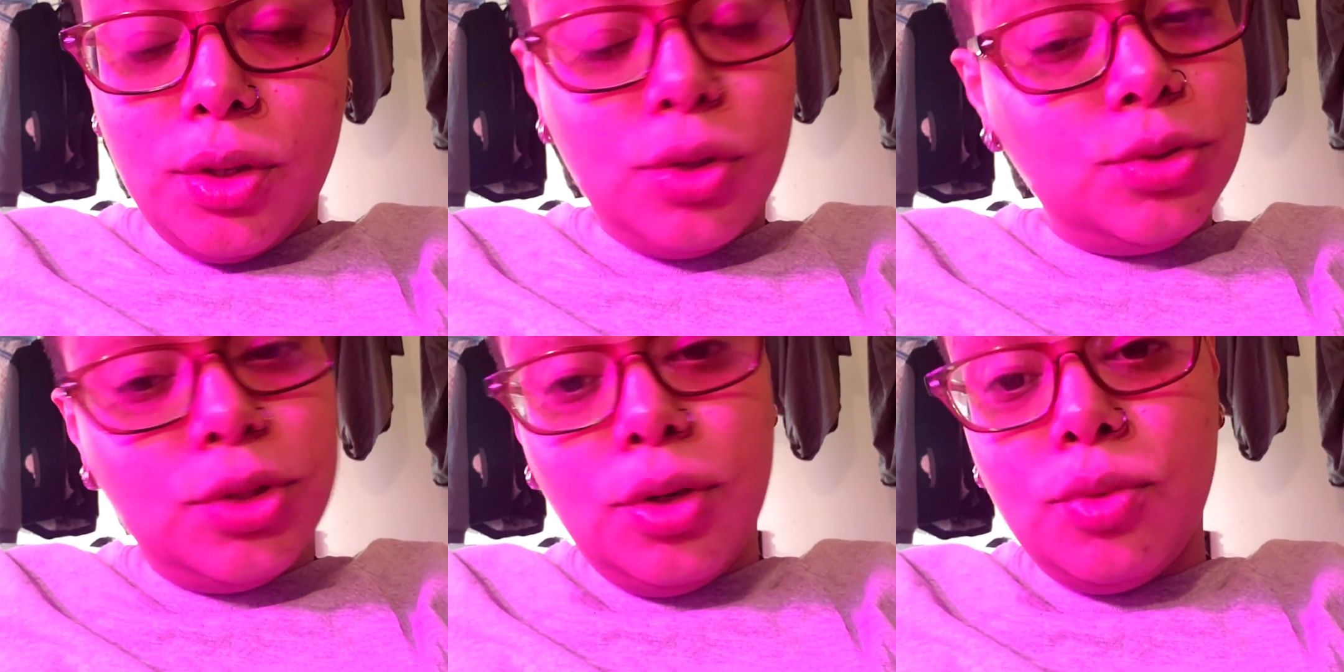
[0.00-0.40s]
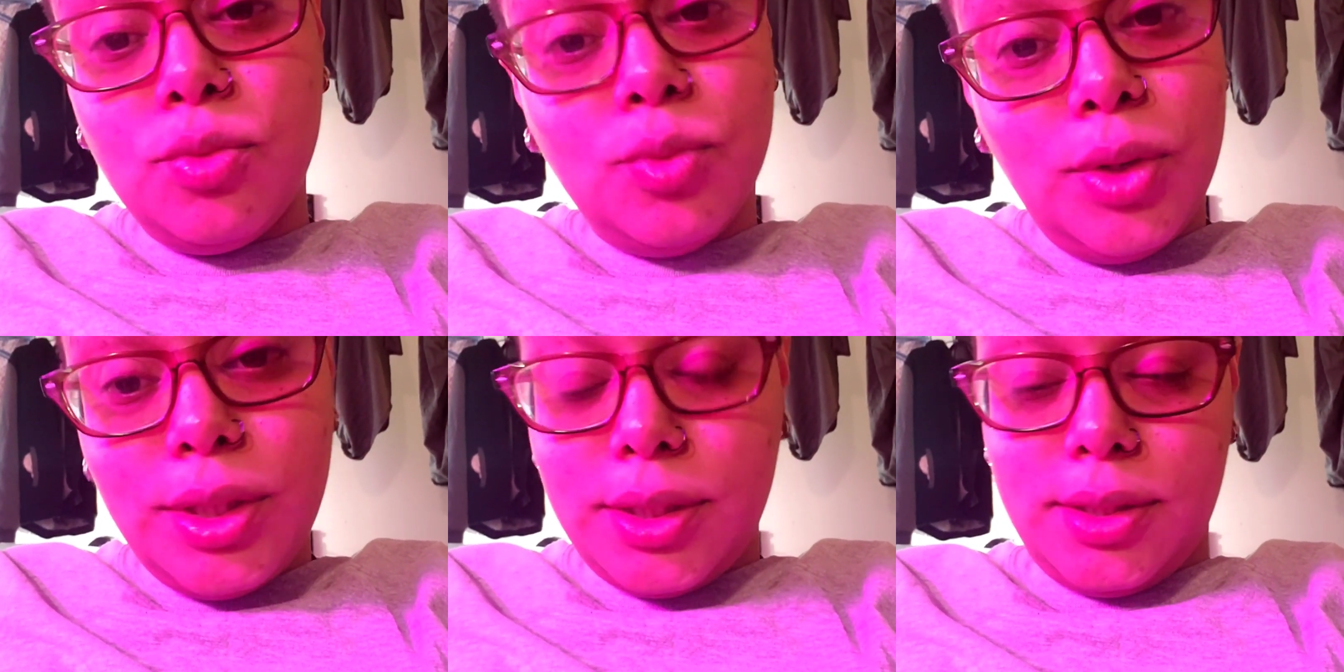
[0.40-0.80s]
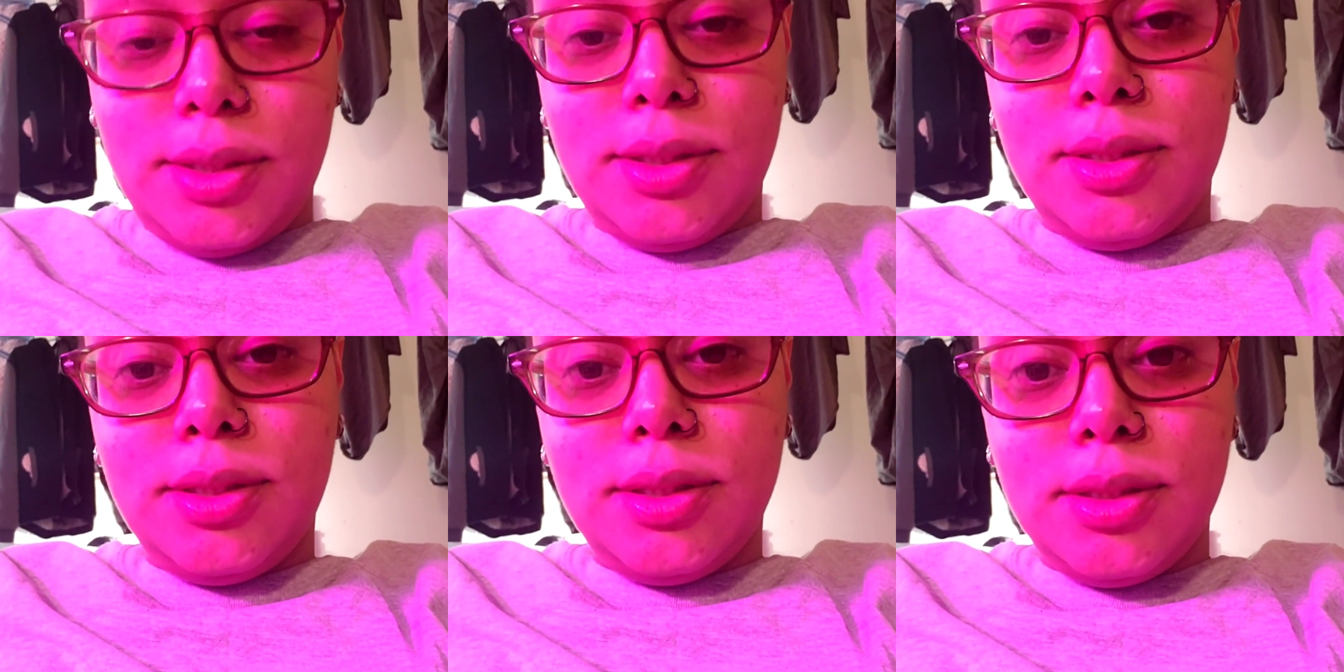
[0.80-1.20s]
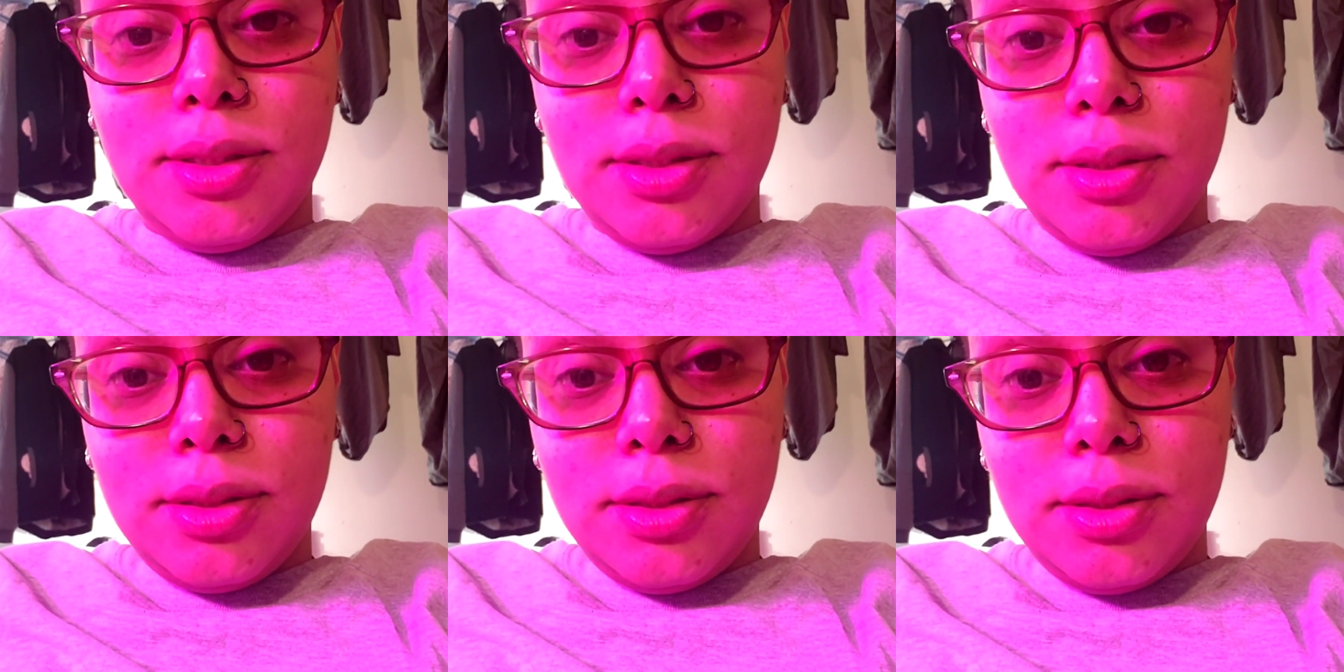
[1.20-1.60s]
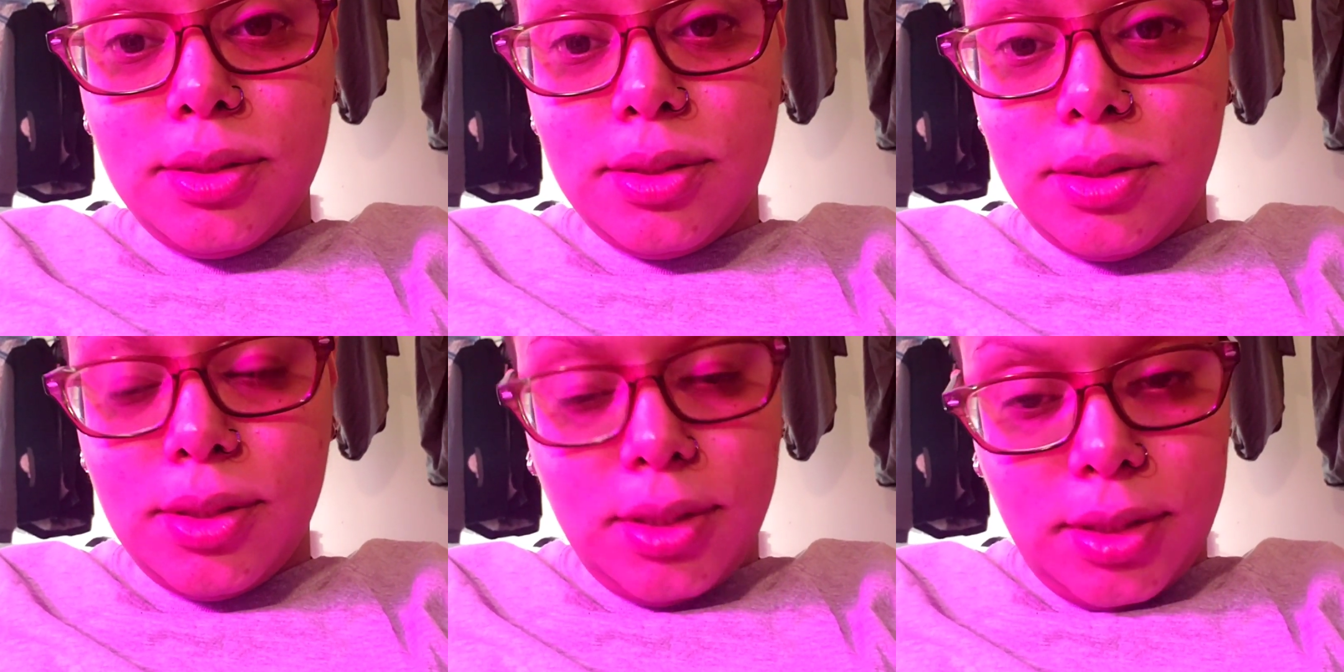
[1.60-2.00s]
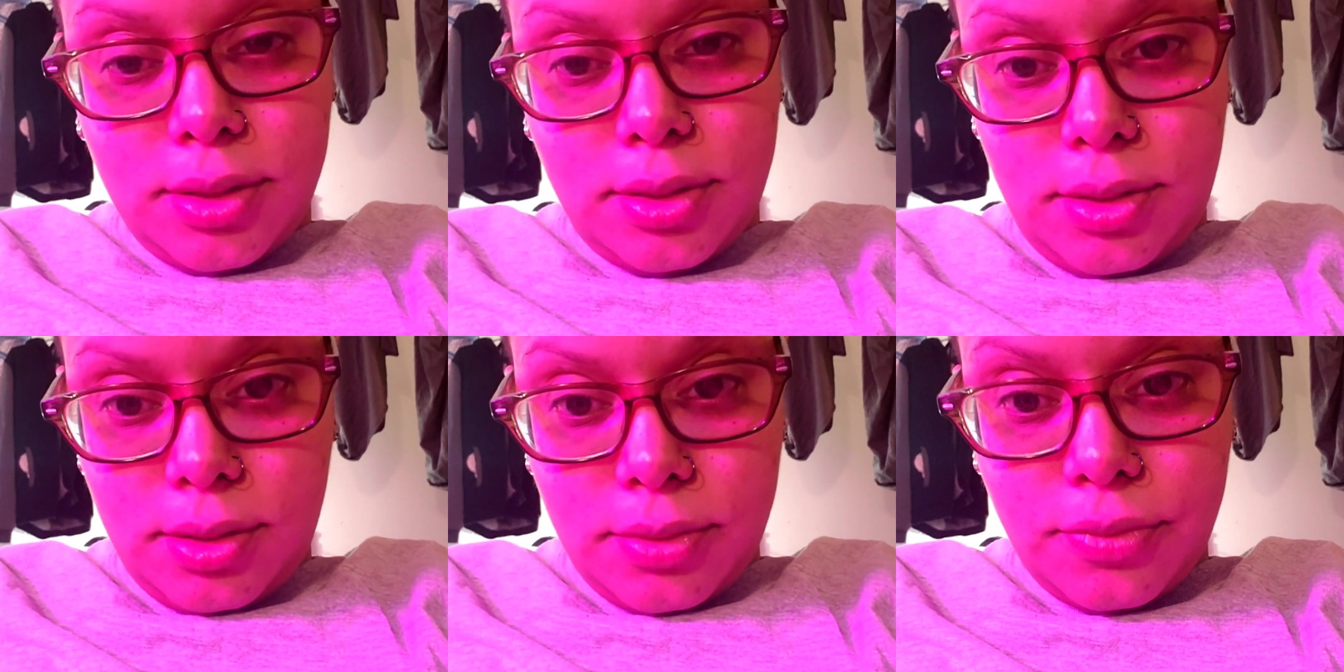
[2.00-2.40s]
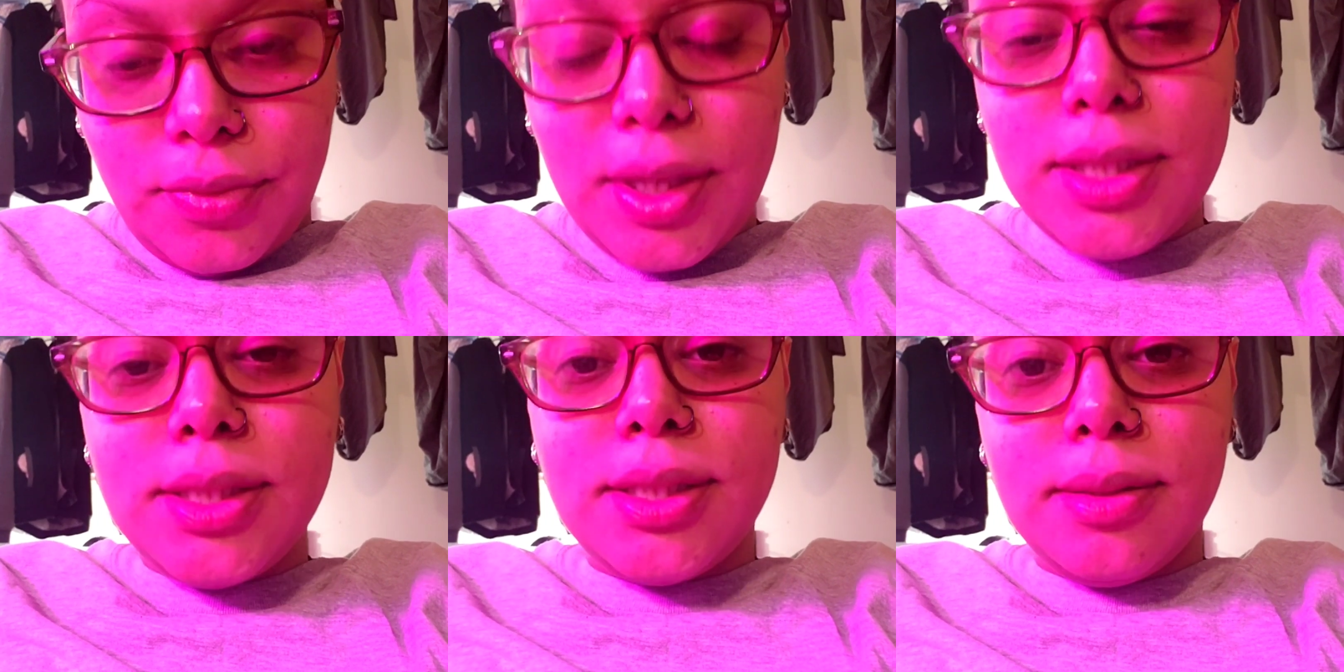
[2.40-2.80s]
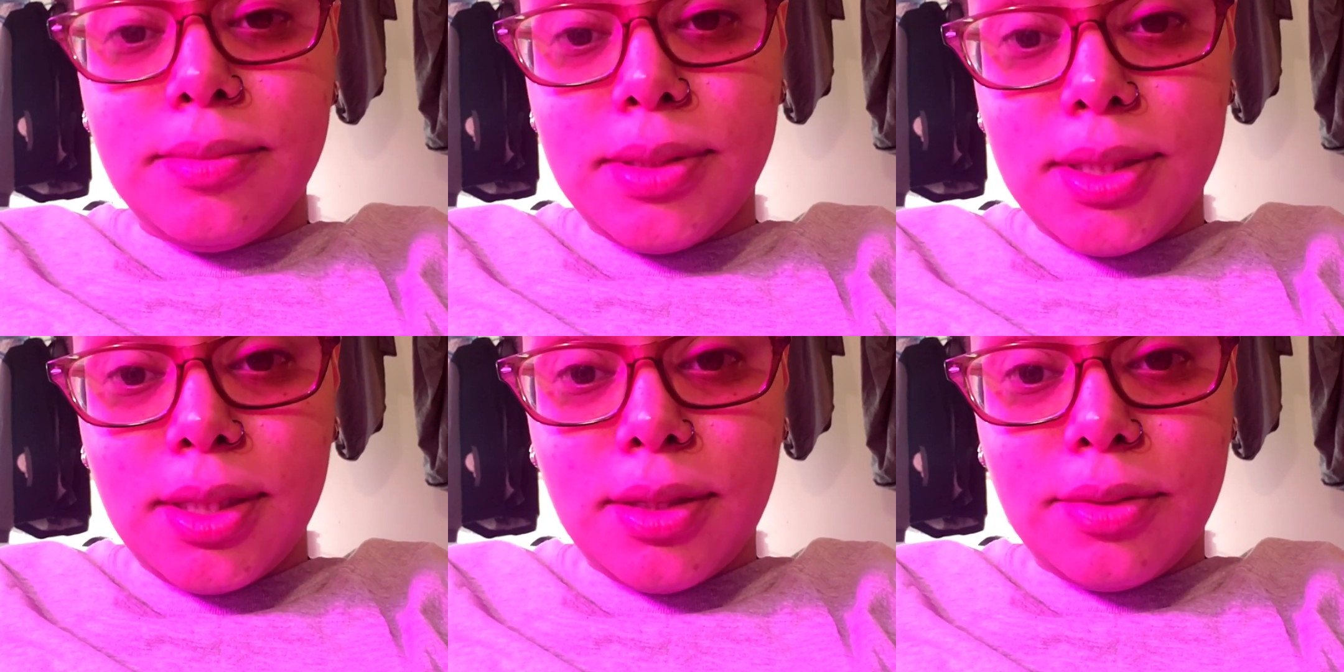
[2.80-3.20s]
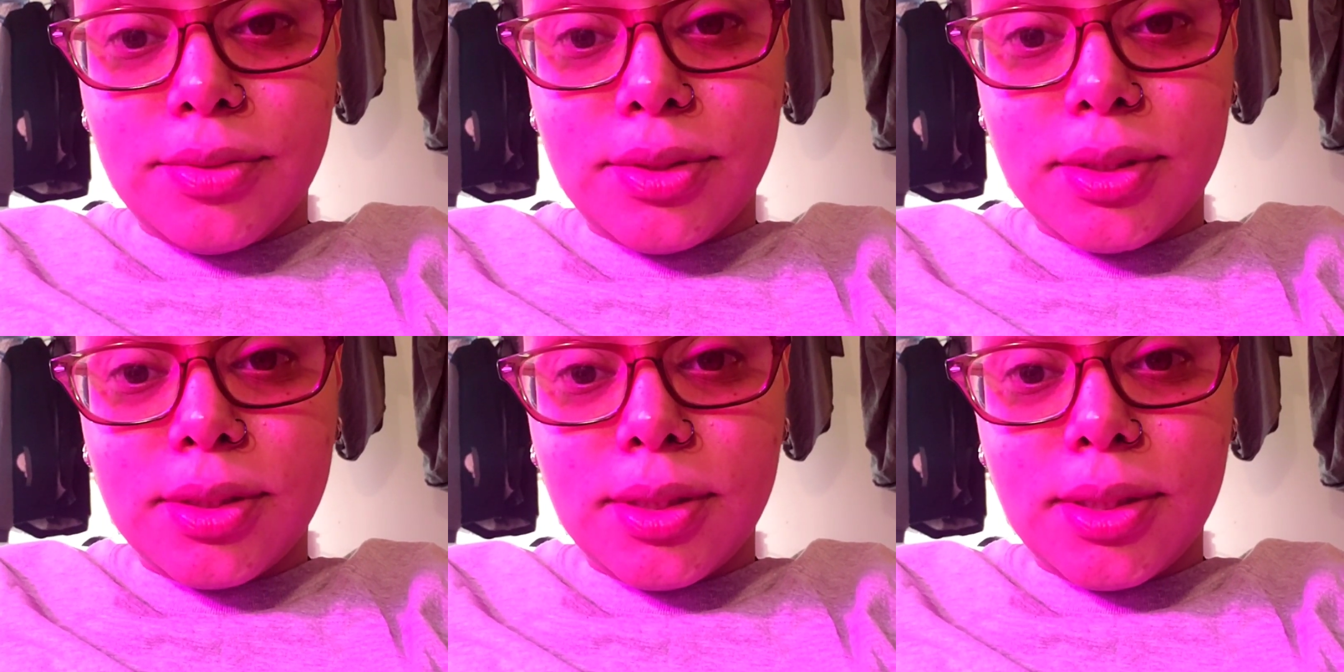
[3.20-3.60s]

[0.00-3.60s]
who don't want to face themselves.